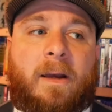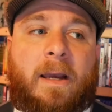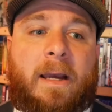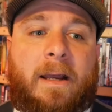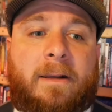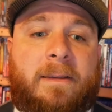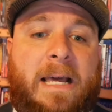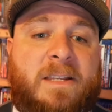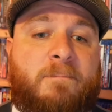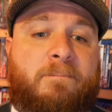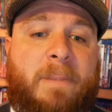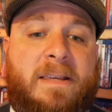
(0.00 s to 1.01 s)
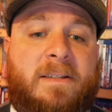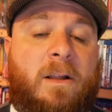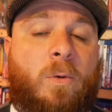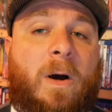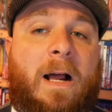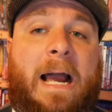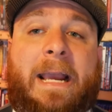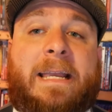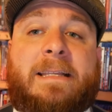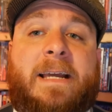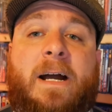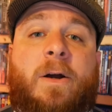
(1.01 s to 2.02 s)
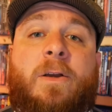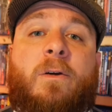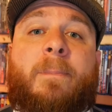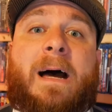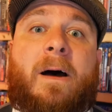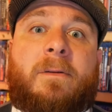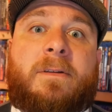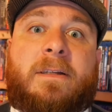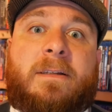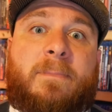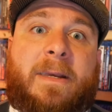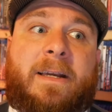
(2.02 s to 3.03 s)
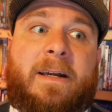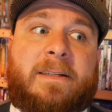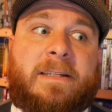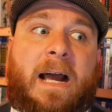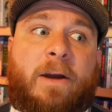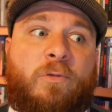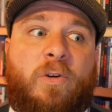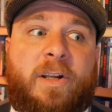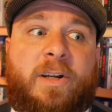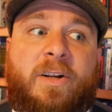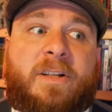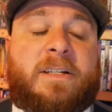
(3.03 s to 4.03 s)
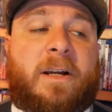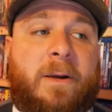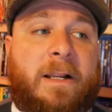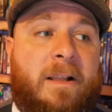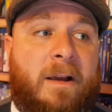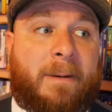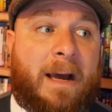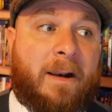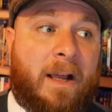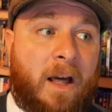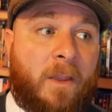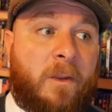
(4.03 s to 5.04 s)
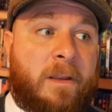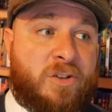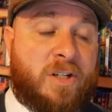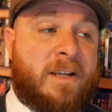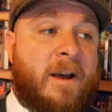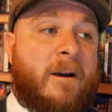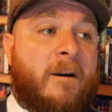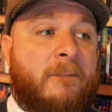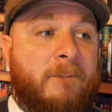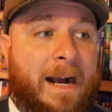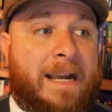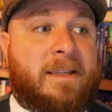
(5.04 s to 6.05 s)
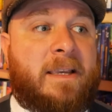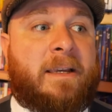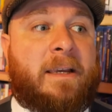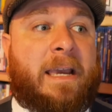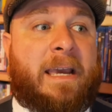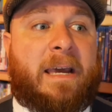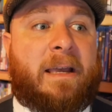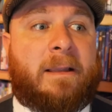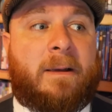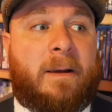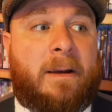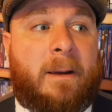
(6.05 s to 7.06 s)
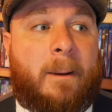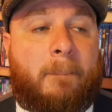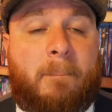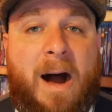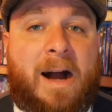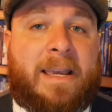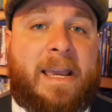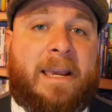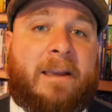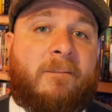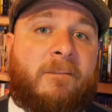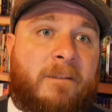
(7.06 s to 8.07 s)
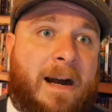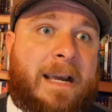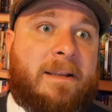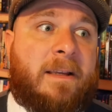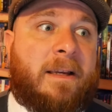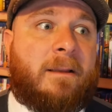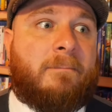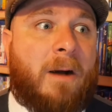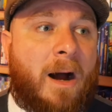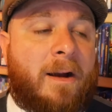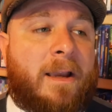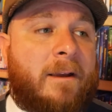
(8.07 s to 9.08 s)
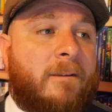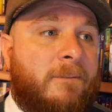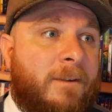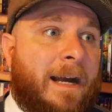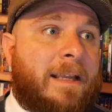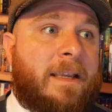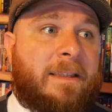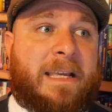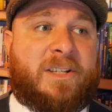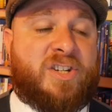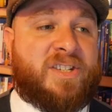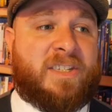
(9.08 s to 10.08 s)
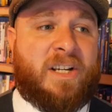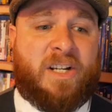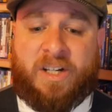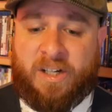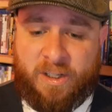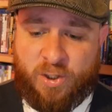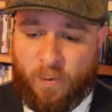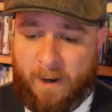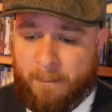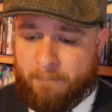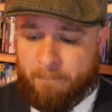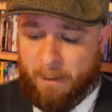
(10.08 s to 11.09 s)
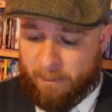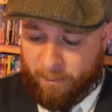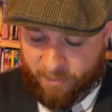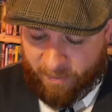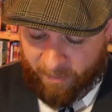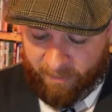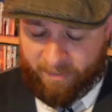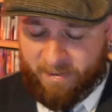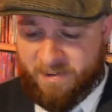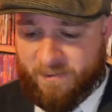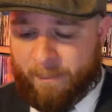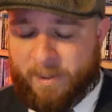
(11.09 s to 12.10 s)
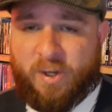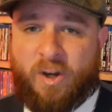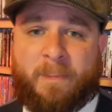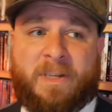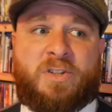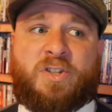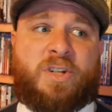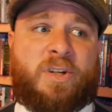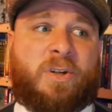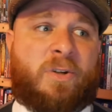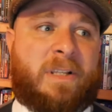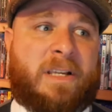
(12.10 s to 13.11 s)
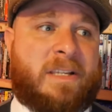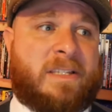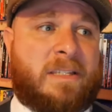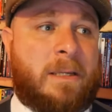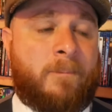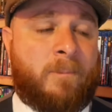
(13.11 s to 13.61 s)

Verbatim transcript: and that's basically what I can tell you about it because I really couldn't tell you anything about it other than just fighting and mocking and fighting and mocking and fighting. They just draw Butler turns from human to this